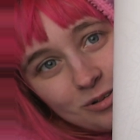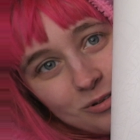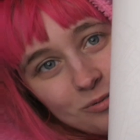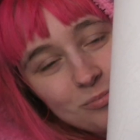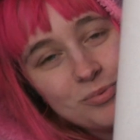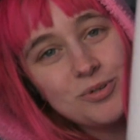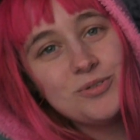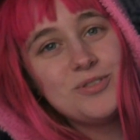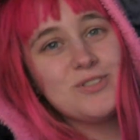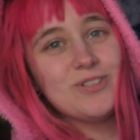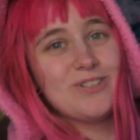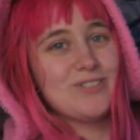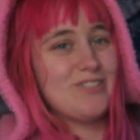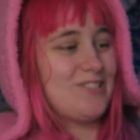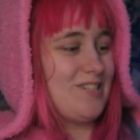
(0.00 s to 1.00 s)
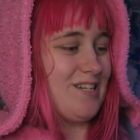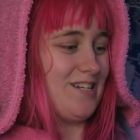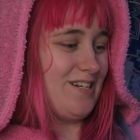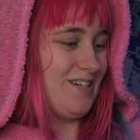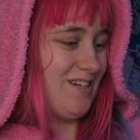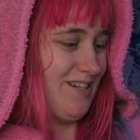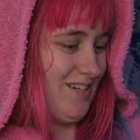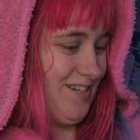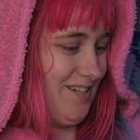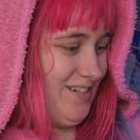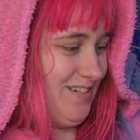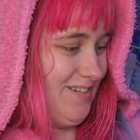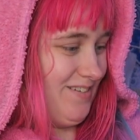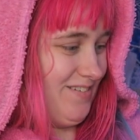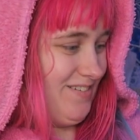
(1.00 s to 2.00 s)
booster seat
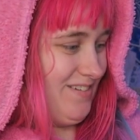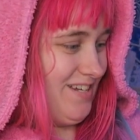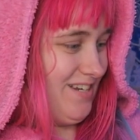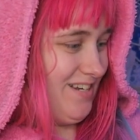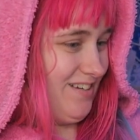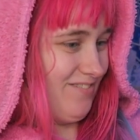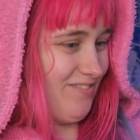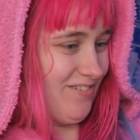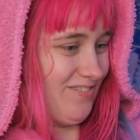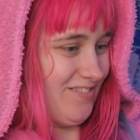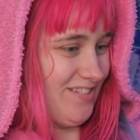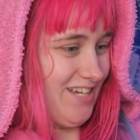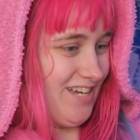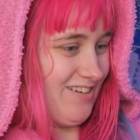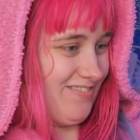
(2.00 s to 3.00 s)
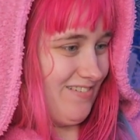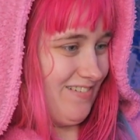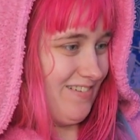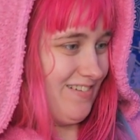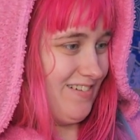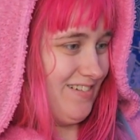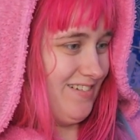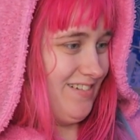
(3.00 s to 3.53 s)
eating from the table.